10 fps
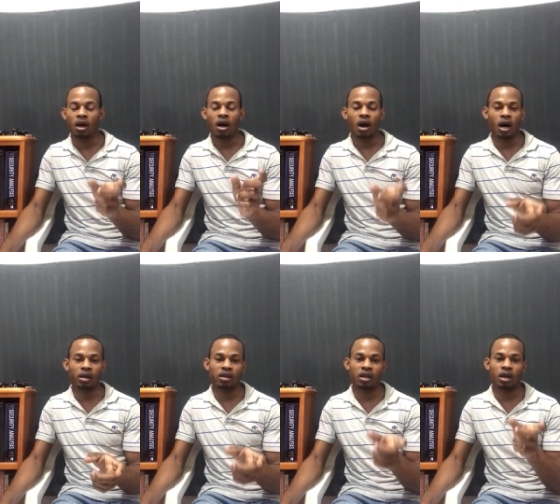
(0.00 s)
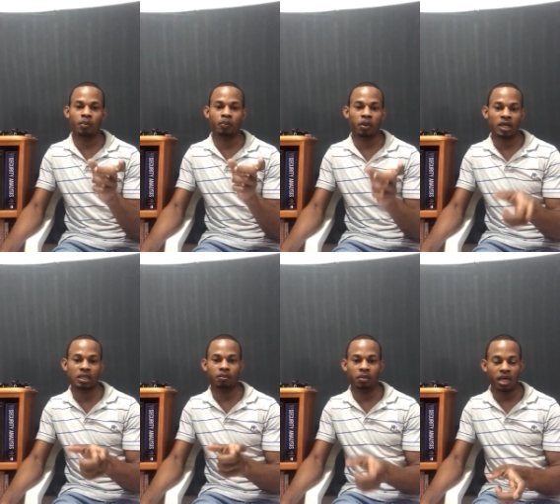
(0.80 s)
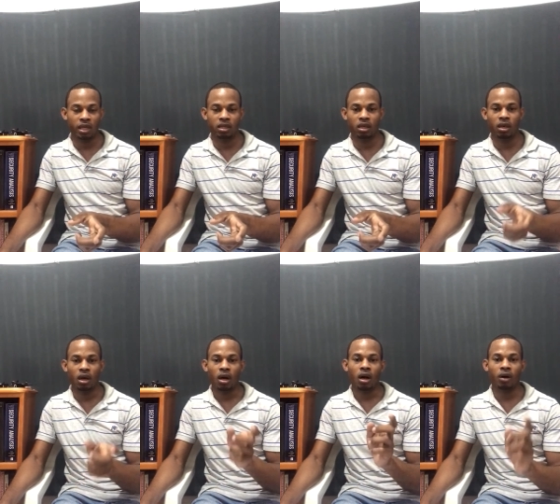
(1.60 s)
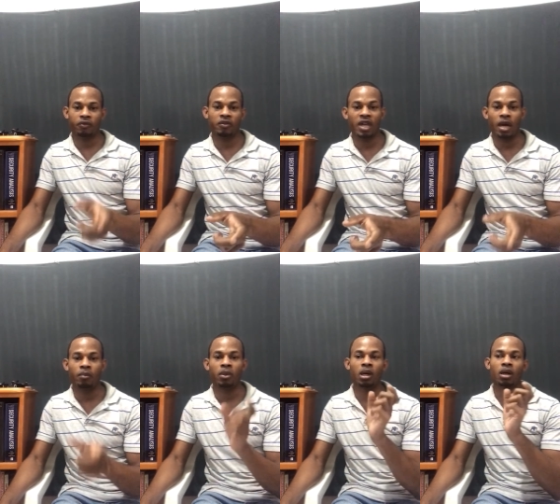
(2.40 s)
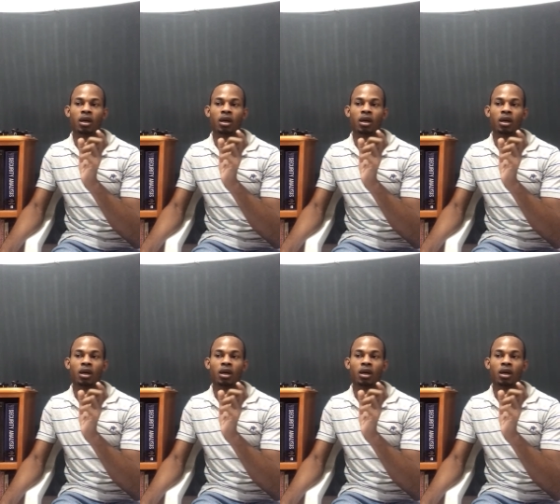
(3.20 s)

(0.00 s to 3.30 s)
on the possibility of them